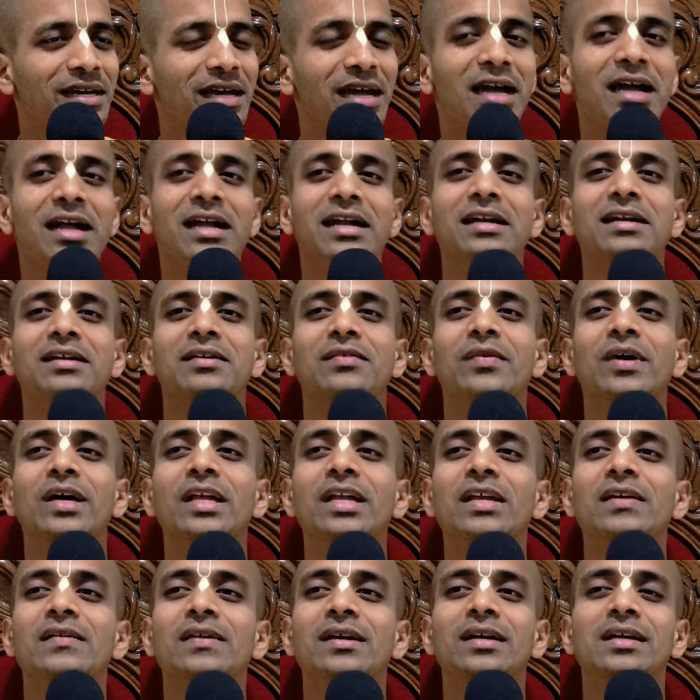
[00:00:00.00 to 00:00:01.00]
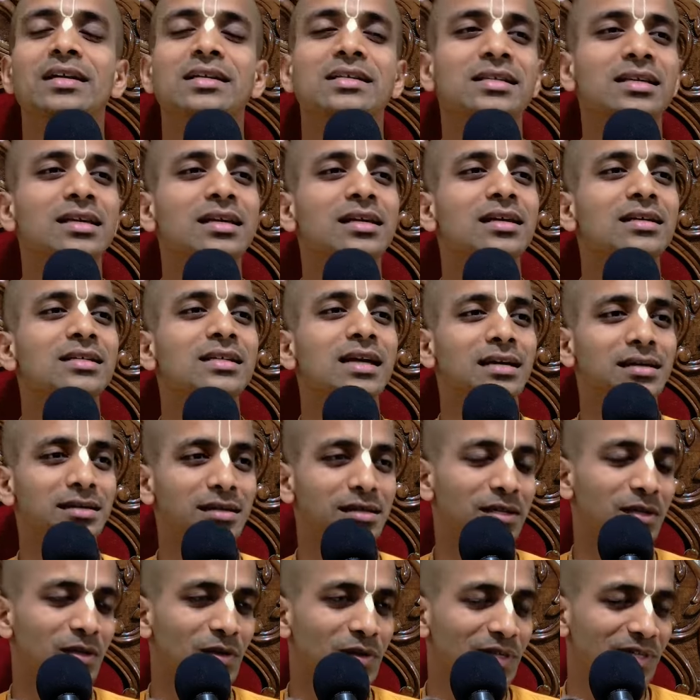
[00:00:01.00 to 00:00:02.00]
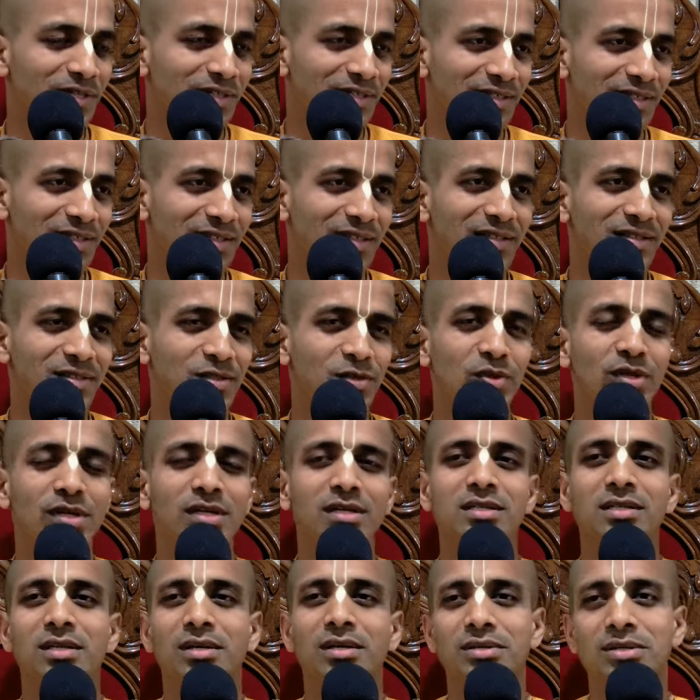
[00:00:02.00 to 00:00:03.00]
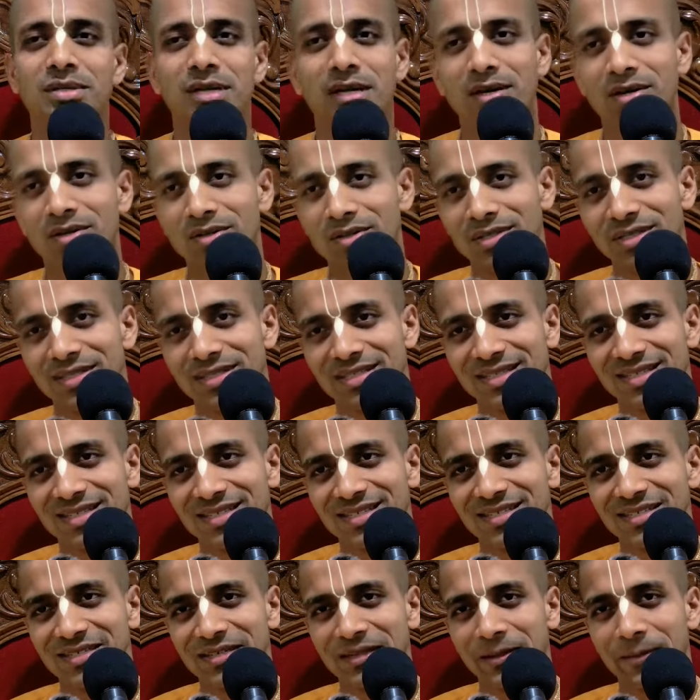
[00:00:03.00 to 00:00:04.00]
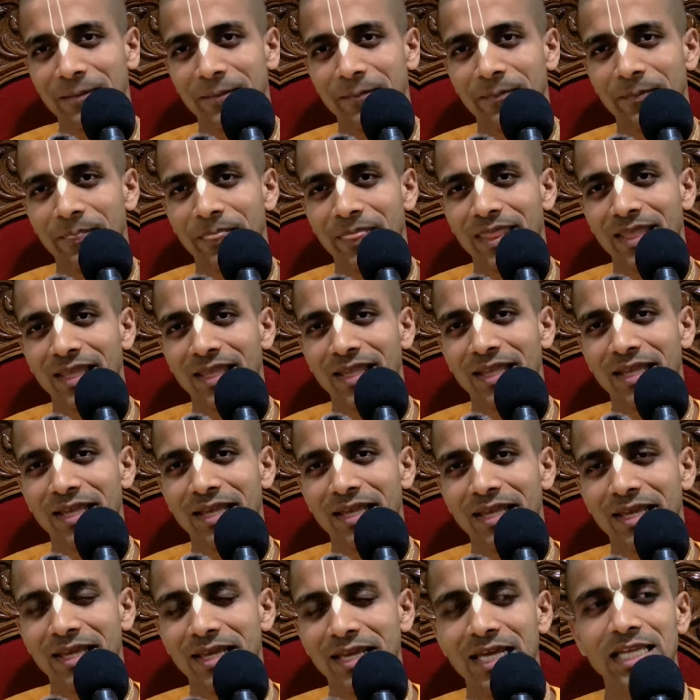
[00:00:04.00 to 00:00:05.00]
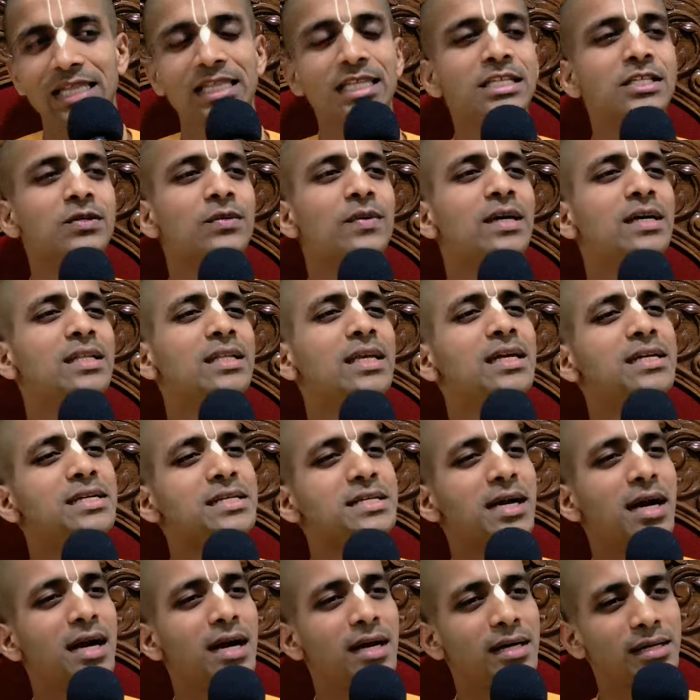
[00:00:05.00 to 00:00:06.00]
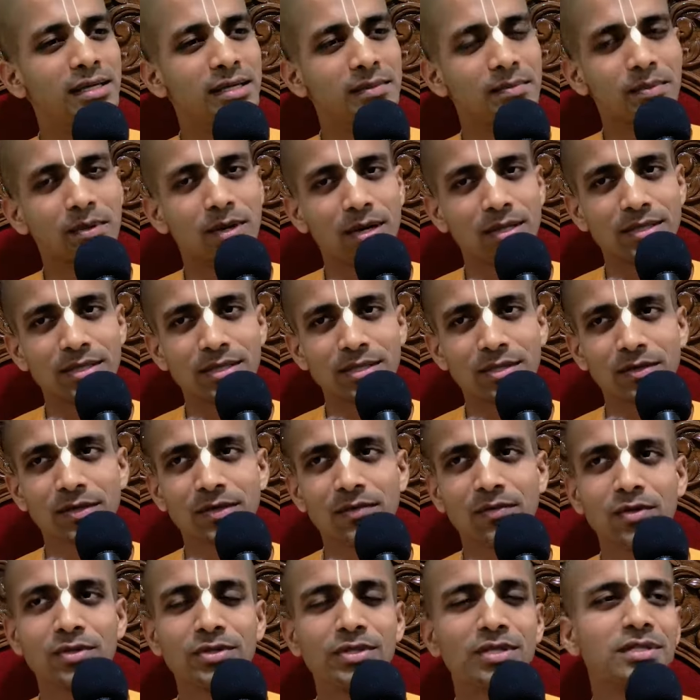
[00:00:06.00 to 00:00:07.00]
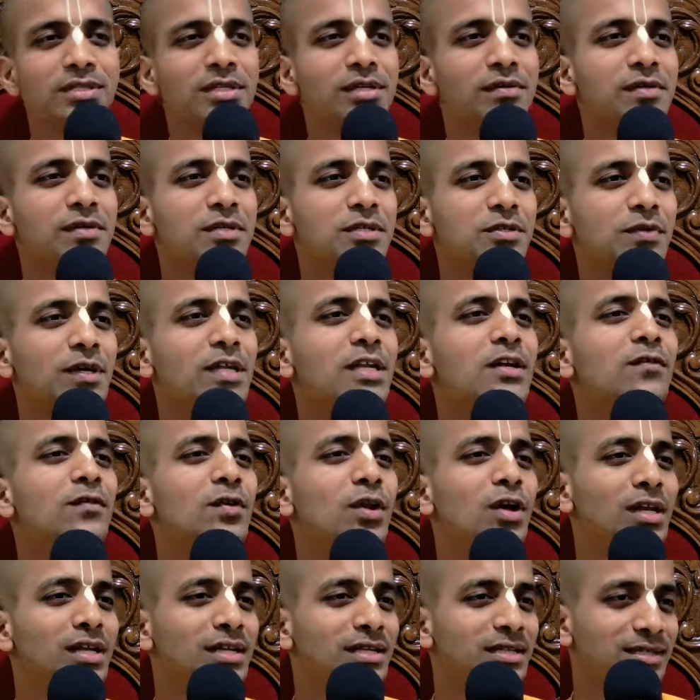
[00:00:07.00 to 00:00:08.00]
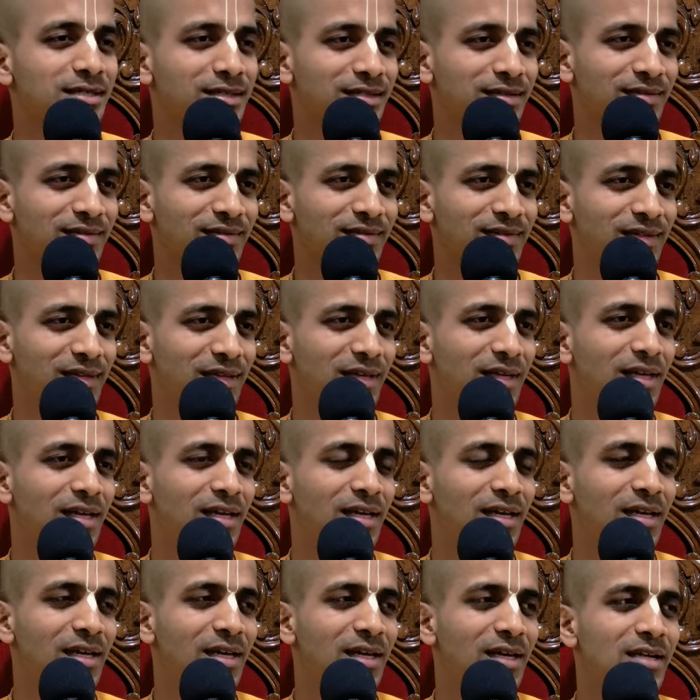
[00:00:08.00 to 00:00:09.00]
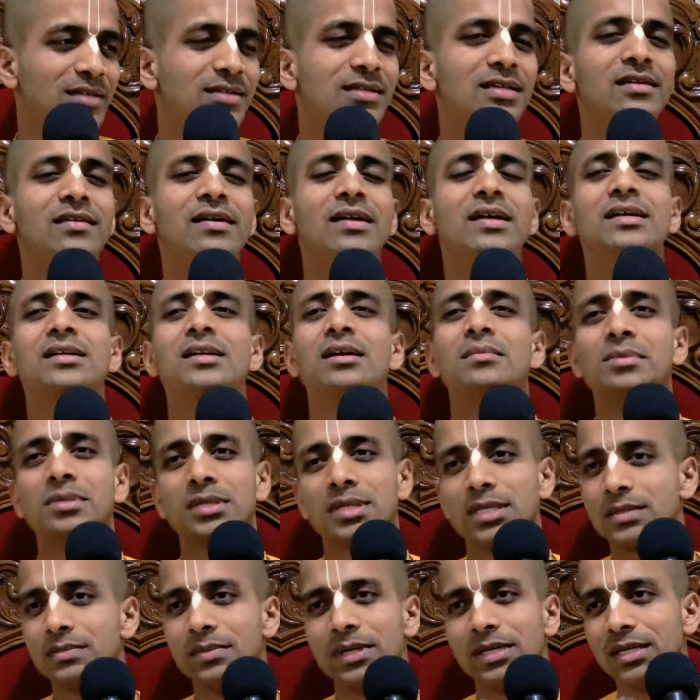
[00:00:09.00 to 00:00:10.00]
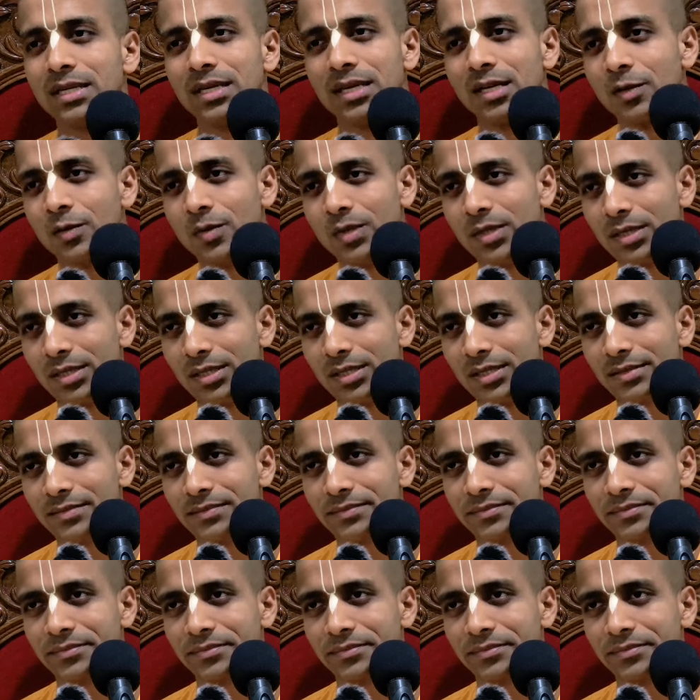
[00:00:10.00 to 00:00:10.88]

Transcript: and very, very serious attitude towards Krishna consciousness. In this way, the entire process of devotional service is very flawless. See, when it comes to this material world,